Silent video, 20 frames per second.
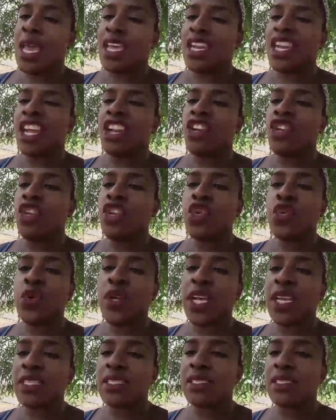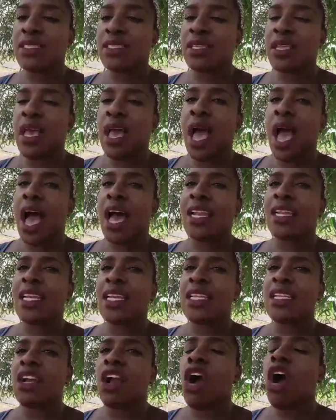in a newness
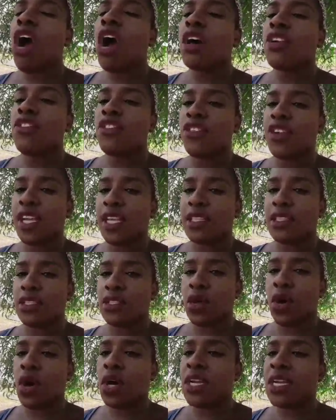and in confidence,